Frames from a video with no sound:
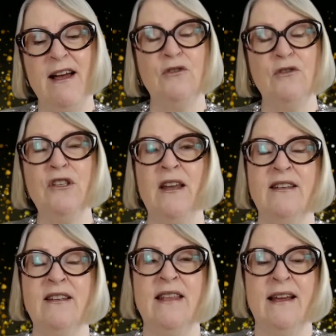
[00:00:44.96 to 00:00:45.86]
I'd also
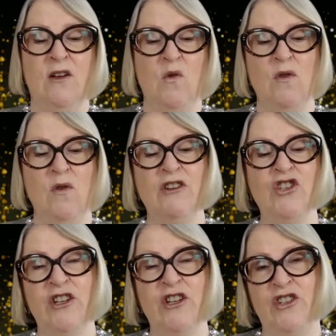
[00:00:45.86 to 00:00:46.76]
like to thank all our
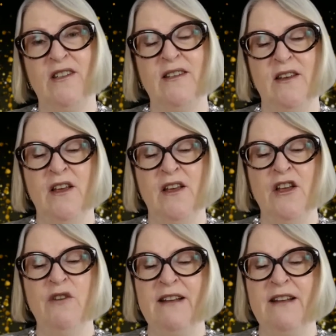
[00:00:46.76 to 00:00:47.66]
judges
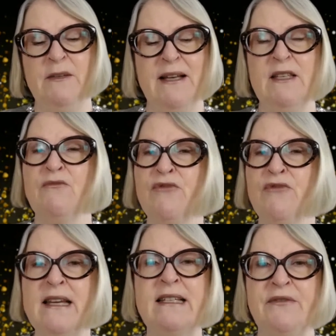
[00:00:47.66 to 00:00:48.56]
who've had to make
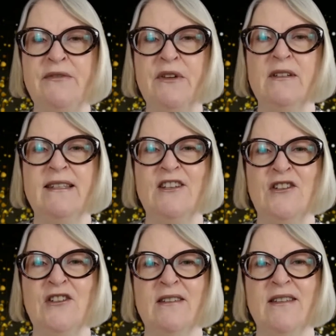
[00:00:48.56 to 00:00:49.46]
some really difficult
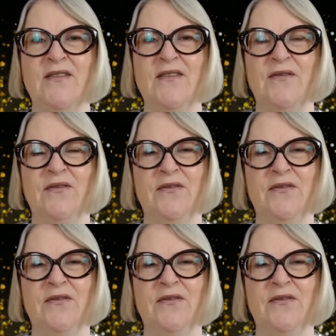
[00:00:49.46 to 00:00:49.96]
decisions.